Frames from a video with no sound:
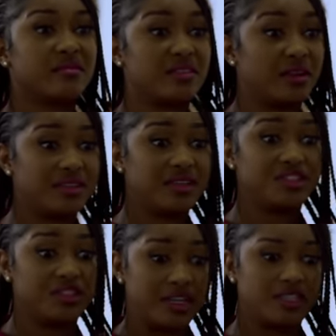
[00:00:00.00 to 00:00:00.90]
Nothing
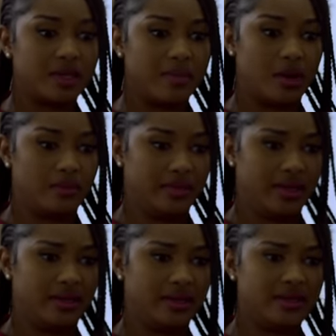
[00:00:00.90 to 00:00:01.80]
changed about
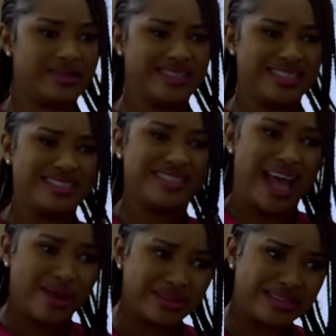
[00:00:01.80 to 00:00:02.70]
me. This is
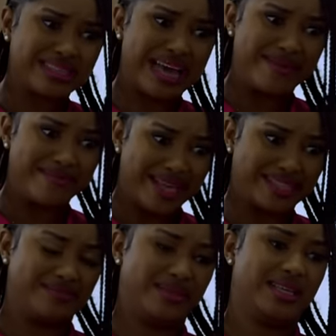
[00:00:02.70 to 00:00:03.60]
how this guy
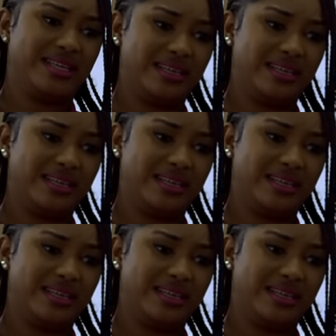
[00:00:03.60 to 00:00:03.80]
met me.